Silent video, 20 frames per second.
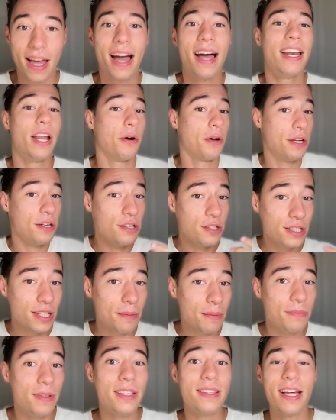Now, here's
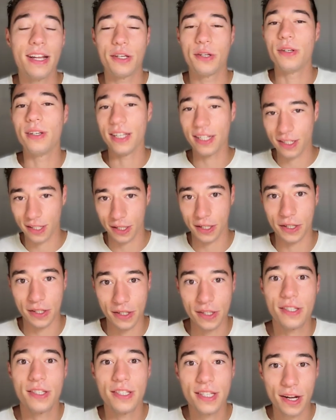something that you need to
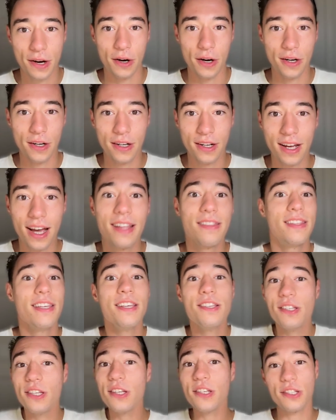consider
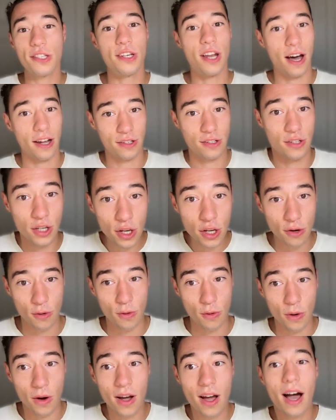this is not
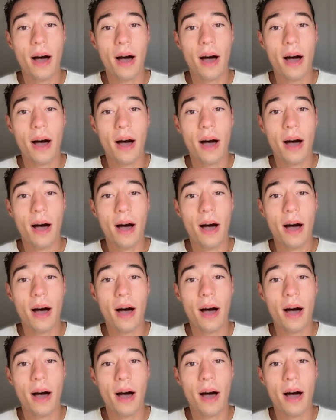new,